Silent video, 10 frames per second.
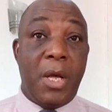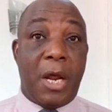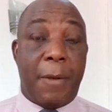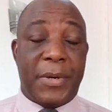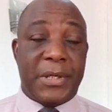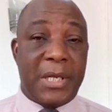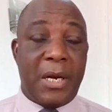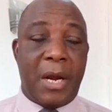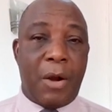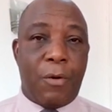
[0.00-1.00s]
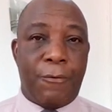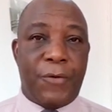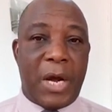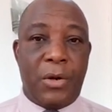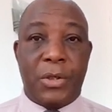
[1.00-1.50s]
that President Nana
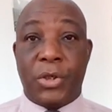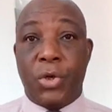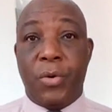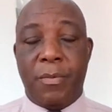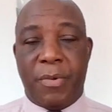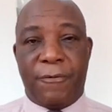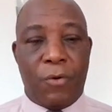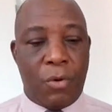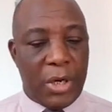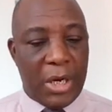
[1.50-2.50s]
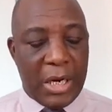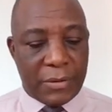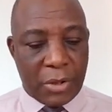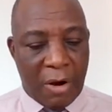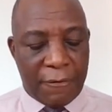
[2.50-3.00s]
Akufo-Addo is doing before he
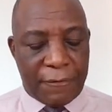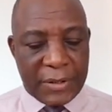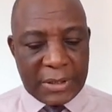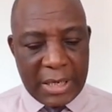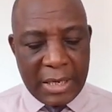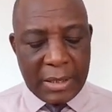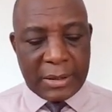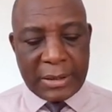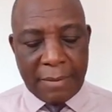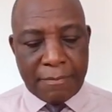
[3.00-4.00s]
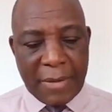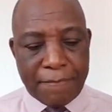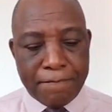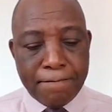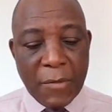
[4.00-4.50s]
leaves office in December.